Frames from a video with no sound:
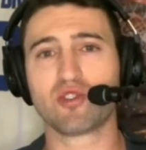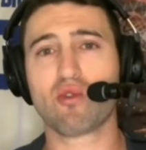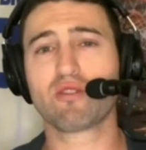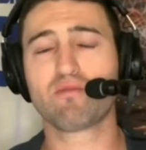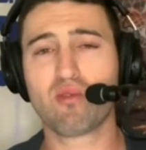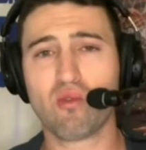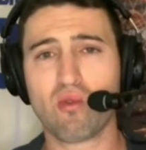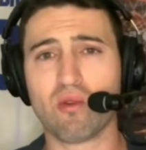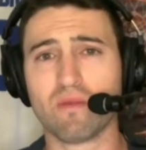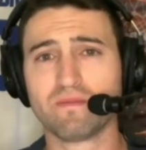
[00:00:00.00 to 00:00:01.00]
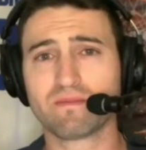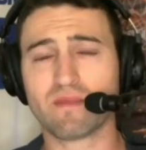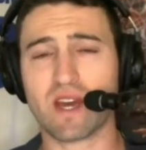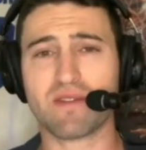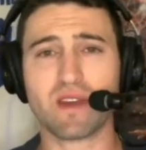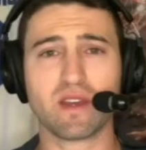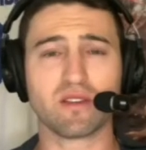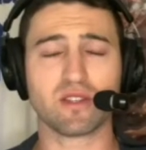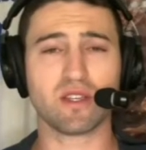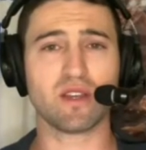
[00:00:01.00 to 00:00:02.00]
Jordan Poole, I think,
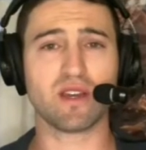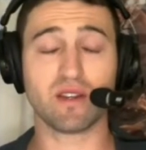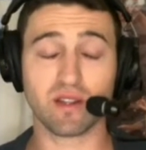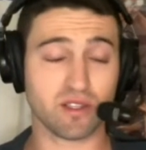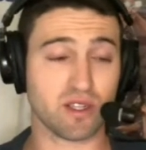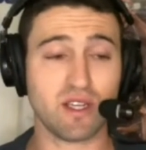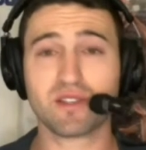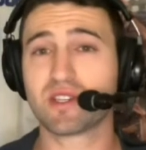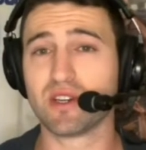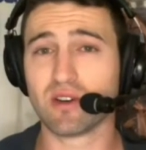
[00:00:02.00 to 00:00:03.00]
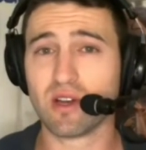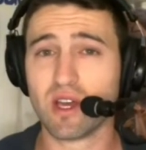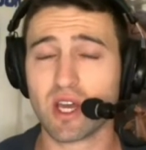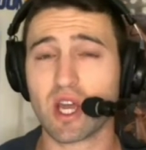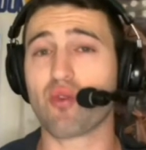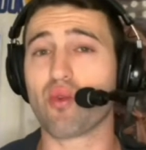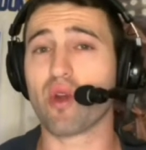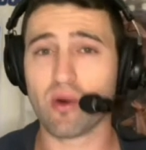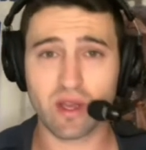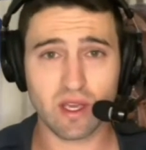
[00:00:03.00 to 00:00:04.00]
is, and listen, he's still
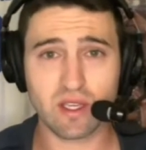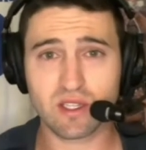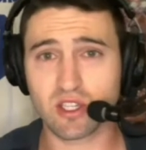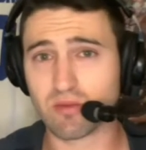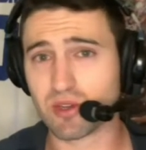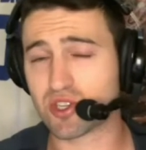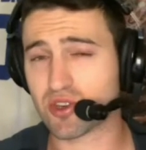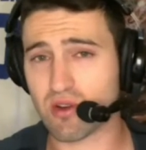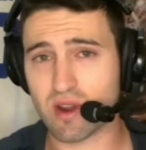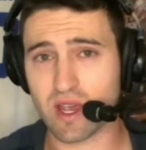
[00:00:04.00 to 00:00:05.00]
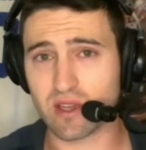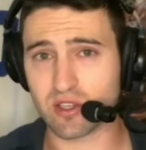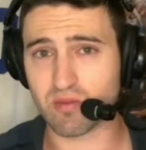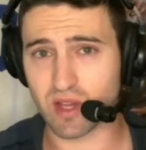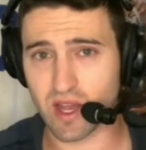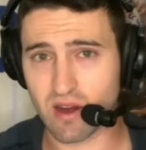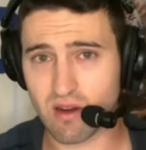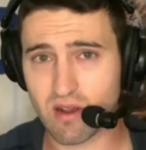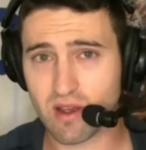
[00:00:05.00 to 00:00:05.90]
growing. He's still maturing as a player,